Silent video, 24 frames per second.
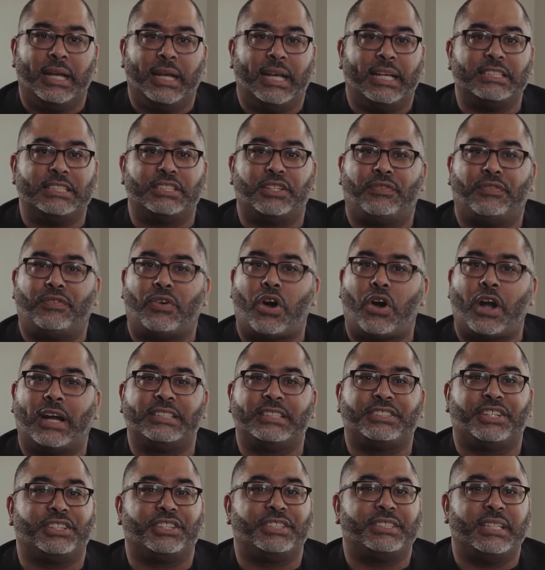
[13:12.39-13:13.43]
insofar
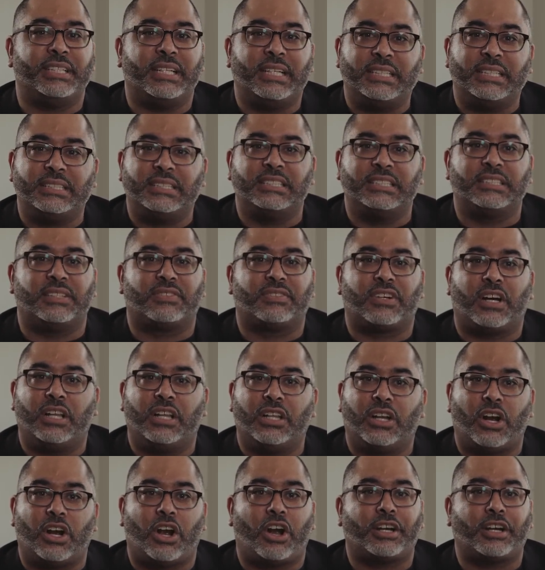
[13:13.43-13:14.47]
as her citizens of
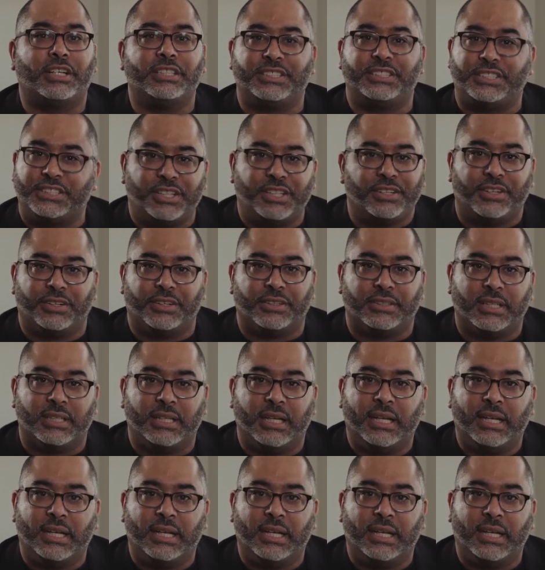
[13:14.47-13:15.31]
color are concerned.